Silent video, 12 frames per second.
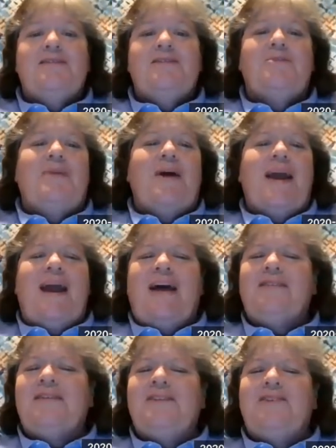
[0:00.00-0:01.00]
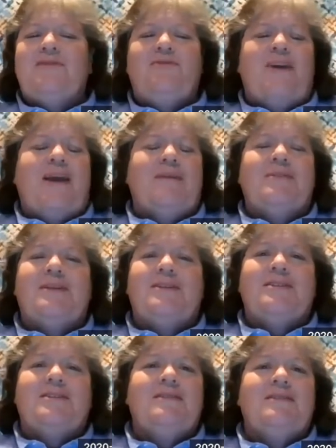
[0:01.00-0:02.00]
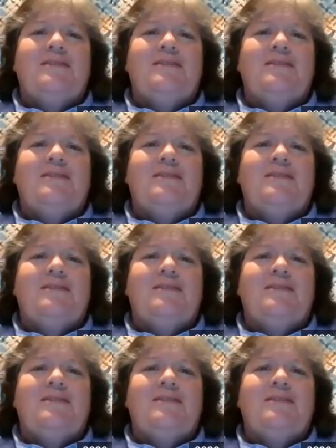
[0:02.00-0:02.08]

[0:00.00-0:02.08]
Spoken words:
to my athletes and families.